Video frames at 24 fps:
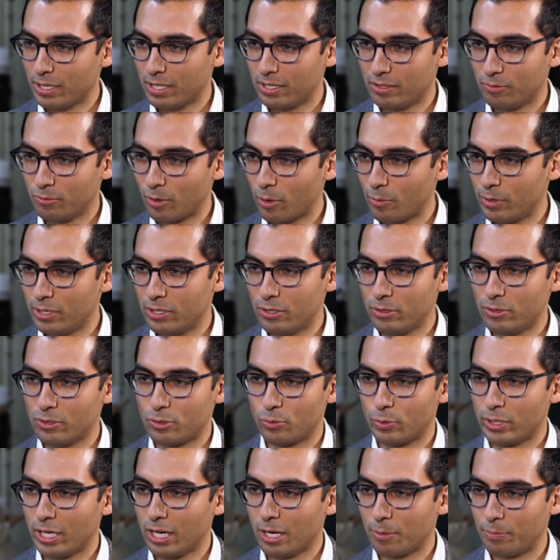and what we do
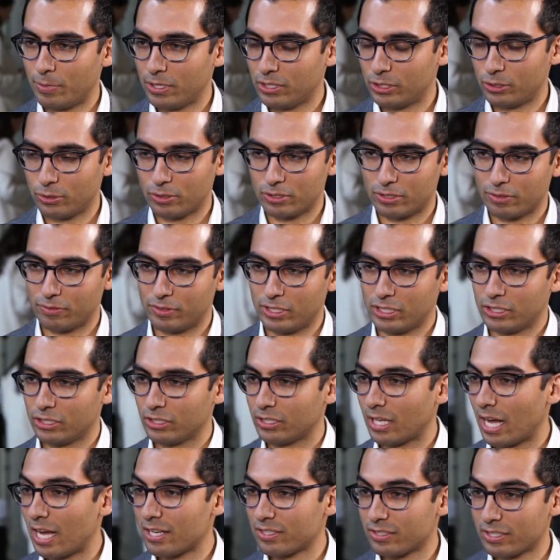is we help issuers of
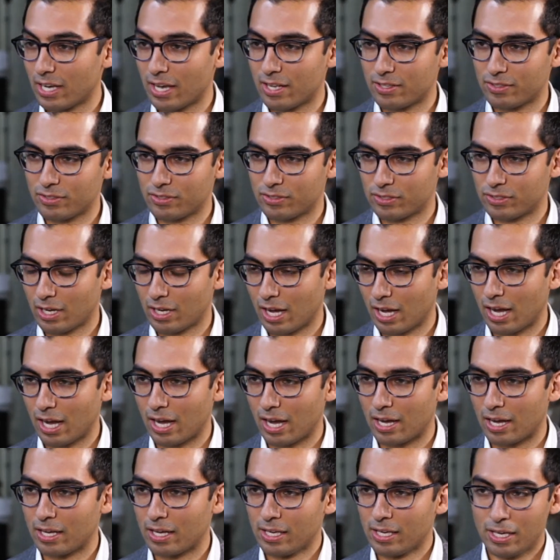digital assets
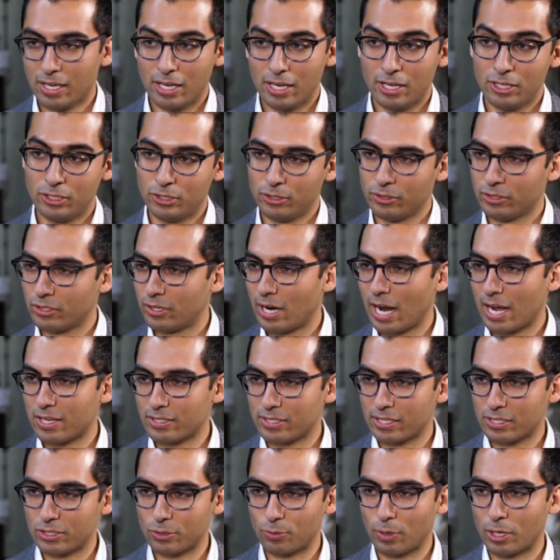issue their
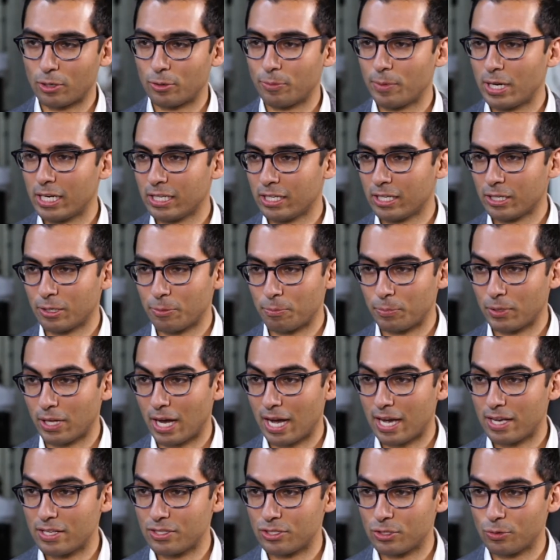assets while remaining in
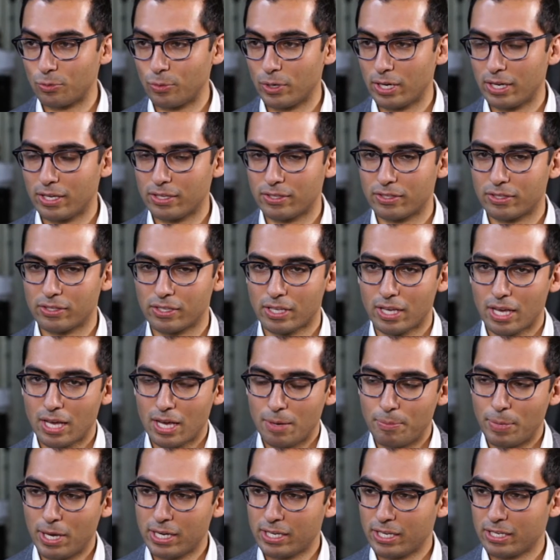compliance with
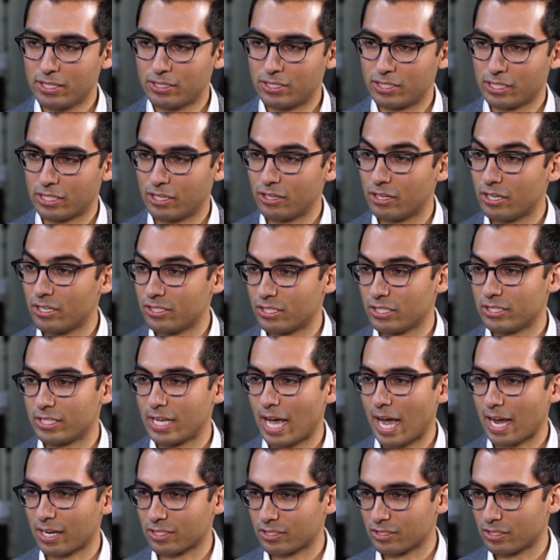banking, securities, and
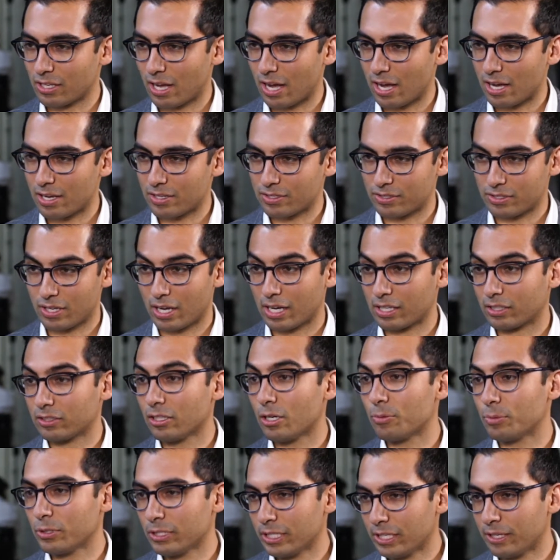tax laws
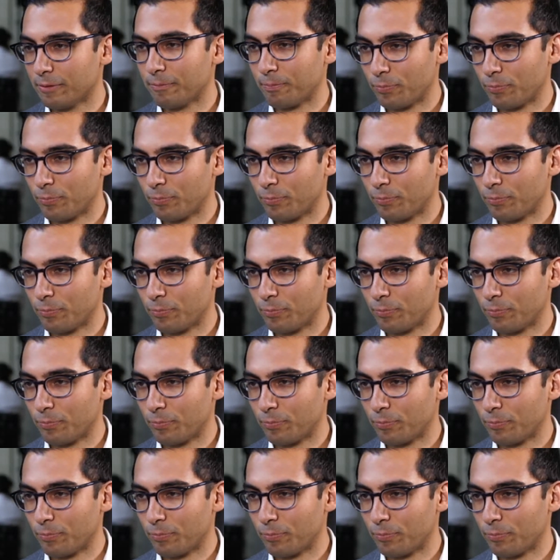globally.